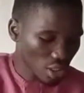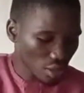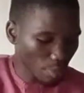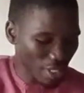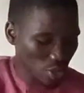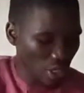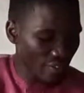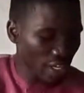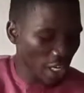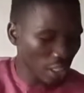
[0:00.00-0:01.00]
The particular
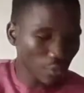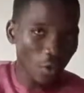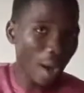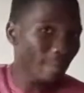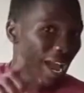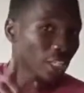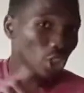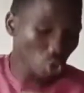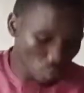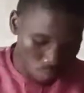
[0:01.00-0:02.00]
value you are looking for. And mind
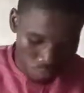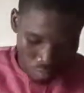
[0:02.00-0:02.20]
you,